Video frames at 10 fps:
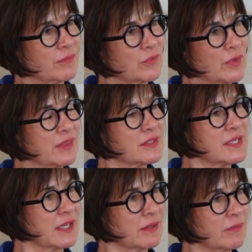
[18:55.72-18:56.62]
with the
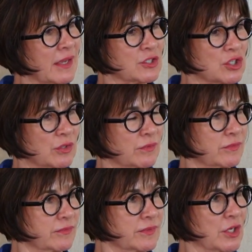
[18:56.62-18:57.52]
team as you've
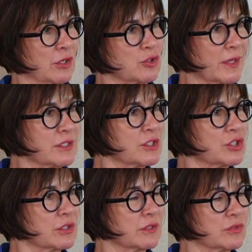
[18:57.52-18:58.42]

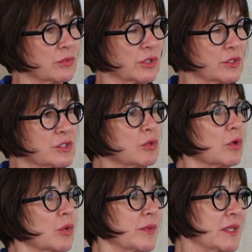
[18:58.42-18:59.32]
transitioned, or you still
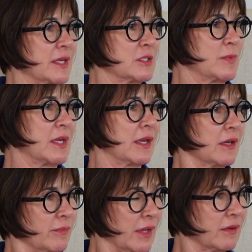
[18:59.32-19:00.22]
work with
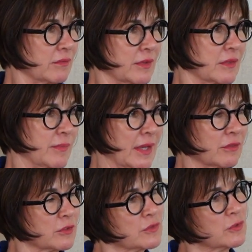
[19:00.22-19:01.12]
ESPN, but with the
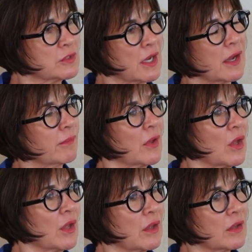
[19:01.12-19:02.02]
Panthers full time?
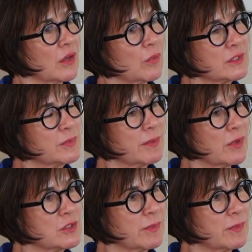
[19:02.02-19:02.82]
What's been most